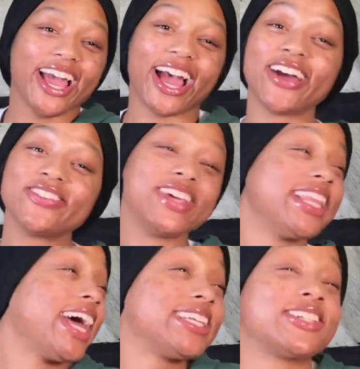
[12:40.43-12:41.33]
I be
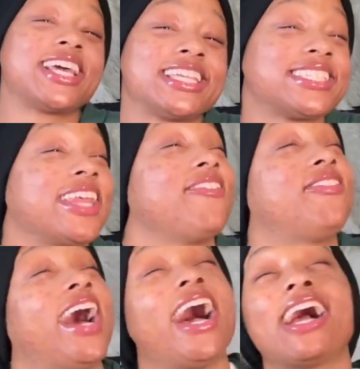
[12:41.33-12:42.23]
like
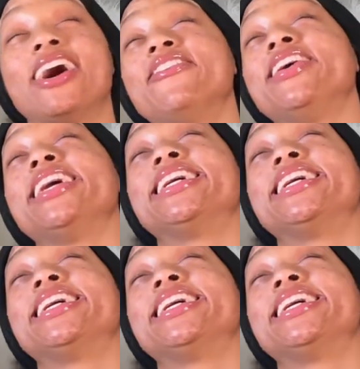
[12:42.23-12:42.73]
2025 gonna be